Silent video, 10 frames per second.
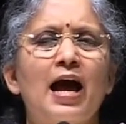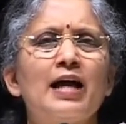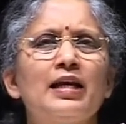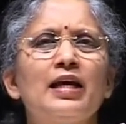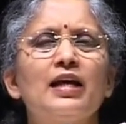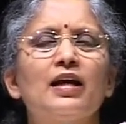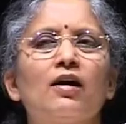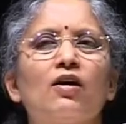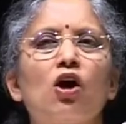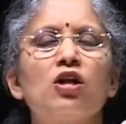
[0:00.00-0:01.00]
And he
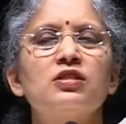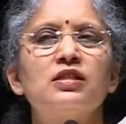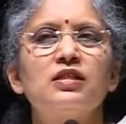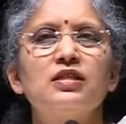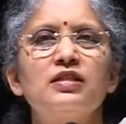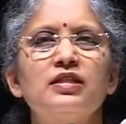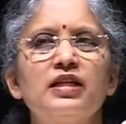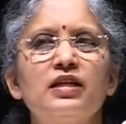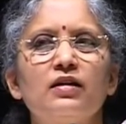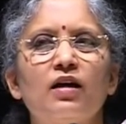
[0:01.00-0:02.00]

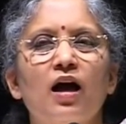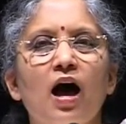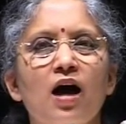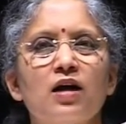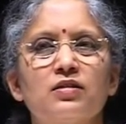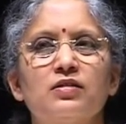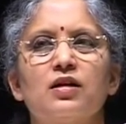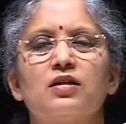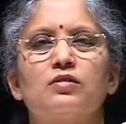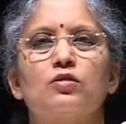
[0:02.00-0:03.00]
constantly
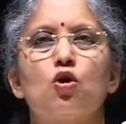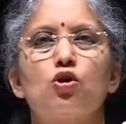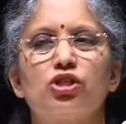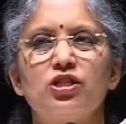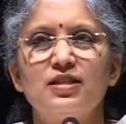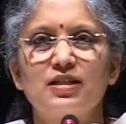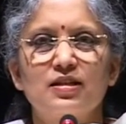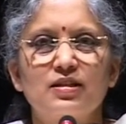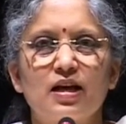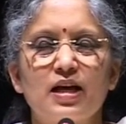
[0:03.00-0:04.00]
guards us, cautions
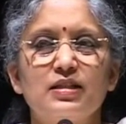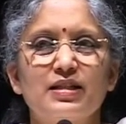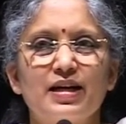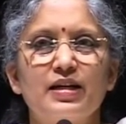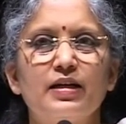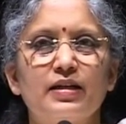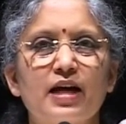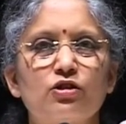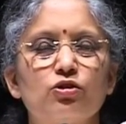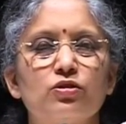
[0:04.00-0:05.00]
us against getting
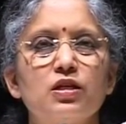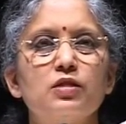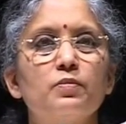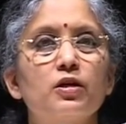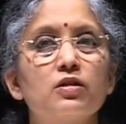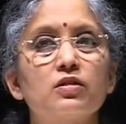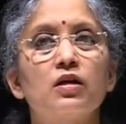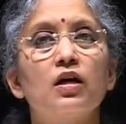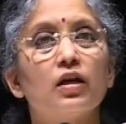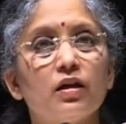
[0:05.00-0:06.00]
attached to this,
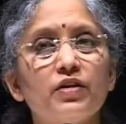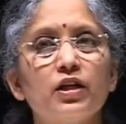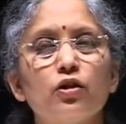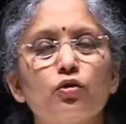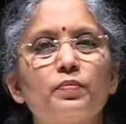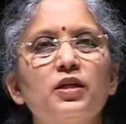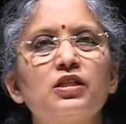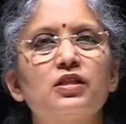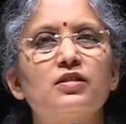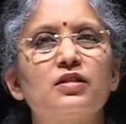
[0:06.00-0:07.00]
because even in the
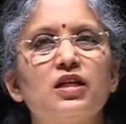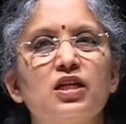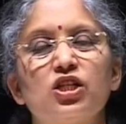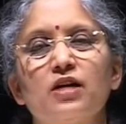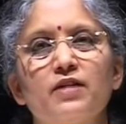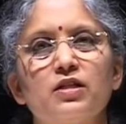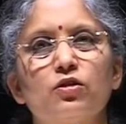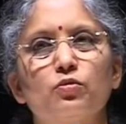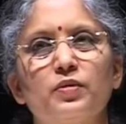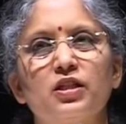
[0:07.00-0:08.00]
Upanishads, in the
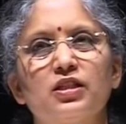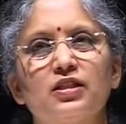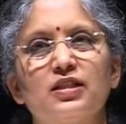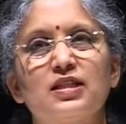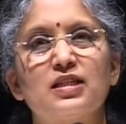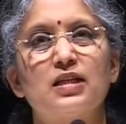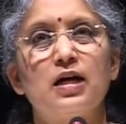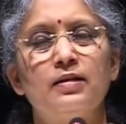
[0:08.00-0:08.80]
Ishavasya Upanishad, he says,